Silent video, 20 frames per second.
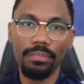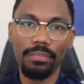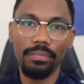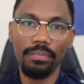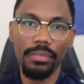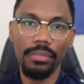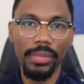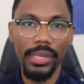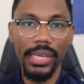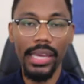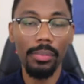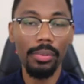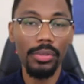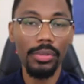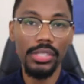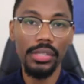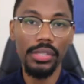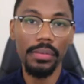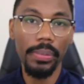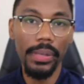be able
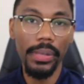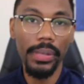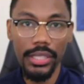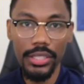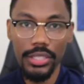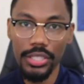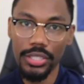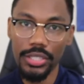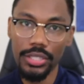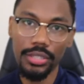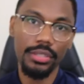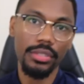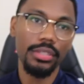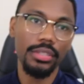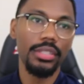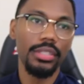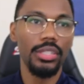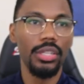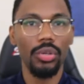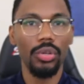to pitch,
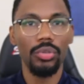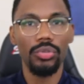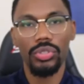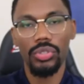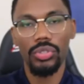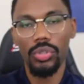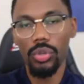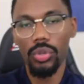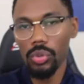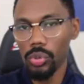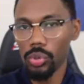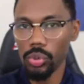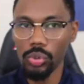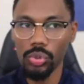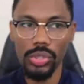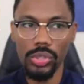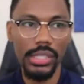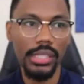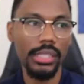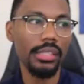you know,
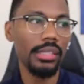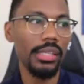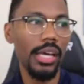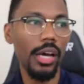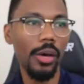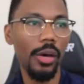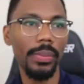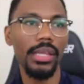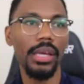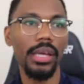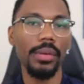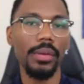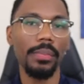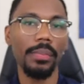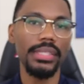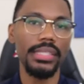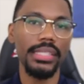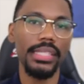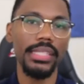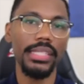schools, and helping them to
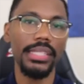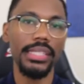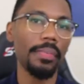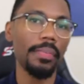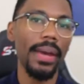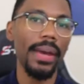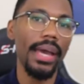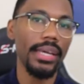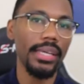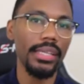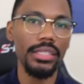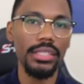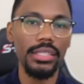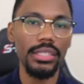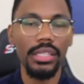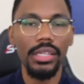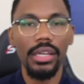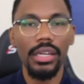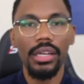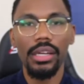put together a package
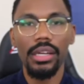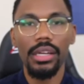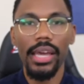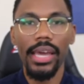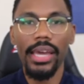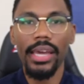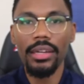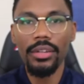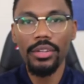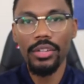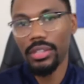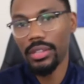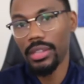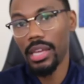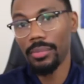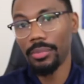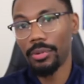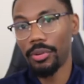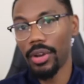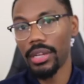and
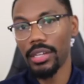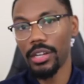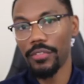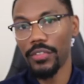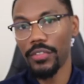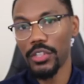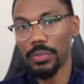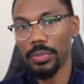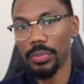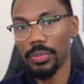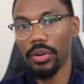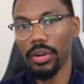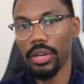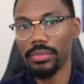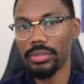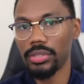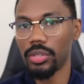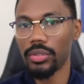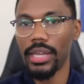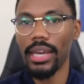them creating their first program.
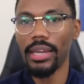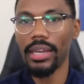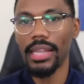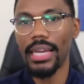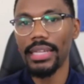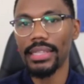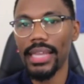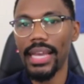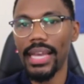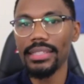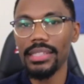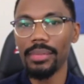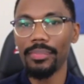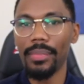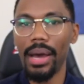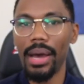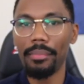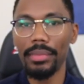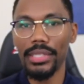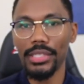So that, like, that's in
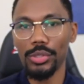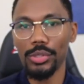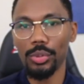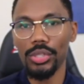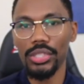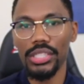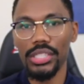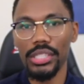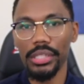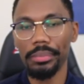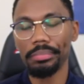my mentorship.